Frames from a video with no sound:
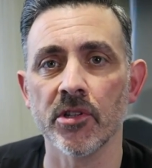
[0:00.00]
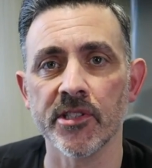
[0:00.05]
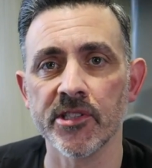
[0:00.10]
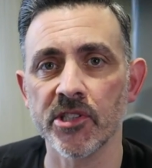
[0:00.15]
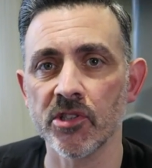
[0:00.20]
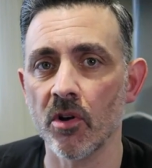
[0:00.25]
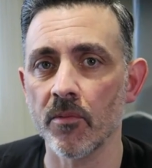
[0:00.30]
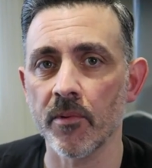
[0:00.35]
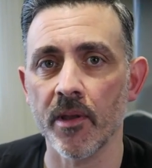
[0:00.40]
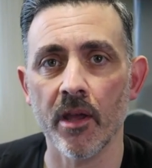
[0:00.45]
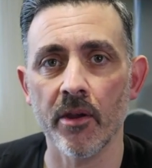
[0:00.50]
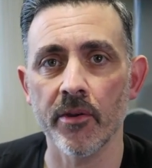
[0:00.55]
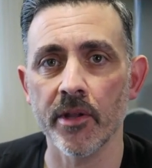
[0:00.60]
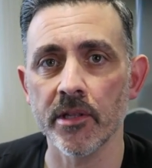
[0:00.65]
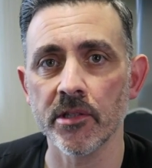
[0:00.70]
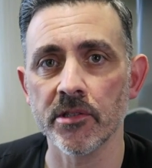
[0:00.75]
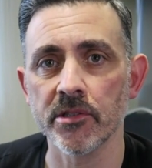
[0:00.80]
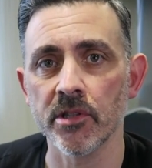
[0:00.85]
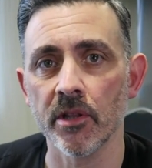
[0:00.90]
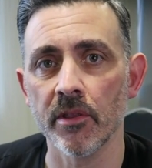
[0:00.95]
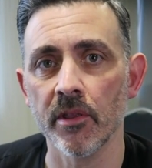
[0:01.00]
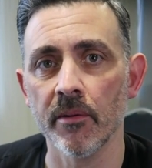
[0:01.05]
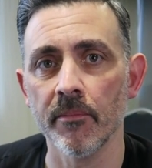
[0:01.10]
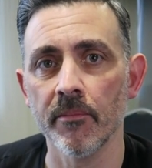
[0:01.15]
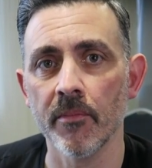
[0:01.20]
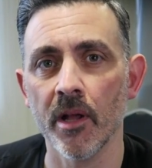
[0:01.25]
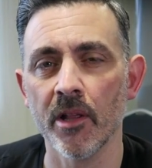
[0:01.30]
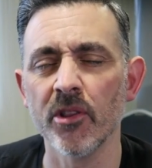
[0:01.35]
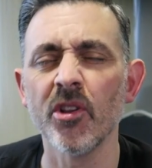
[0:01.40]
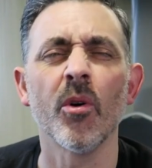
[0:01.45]
I stopped going to
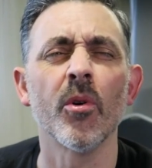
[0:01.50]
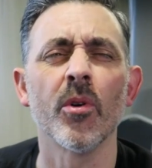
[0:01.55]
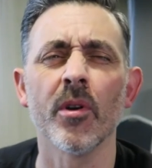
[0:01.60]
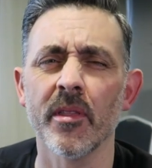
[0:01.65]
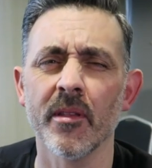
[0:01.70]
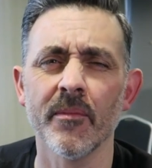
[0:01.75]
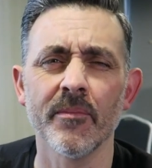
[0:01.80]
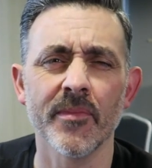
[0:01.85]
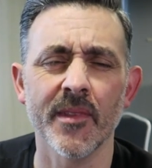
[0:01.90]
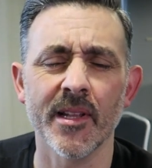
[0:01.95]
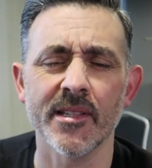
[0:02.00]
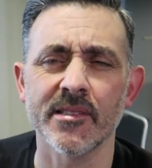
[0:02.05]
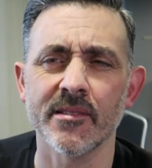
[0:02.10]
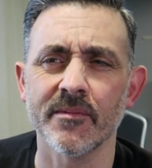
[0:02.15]
them, and not all of them,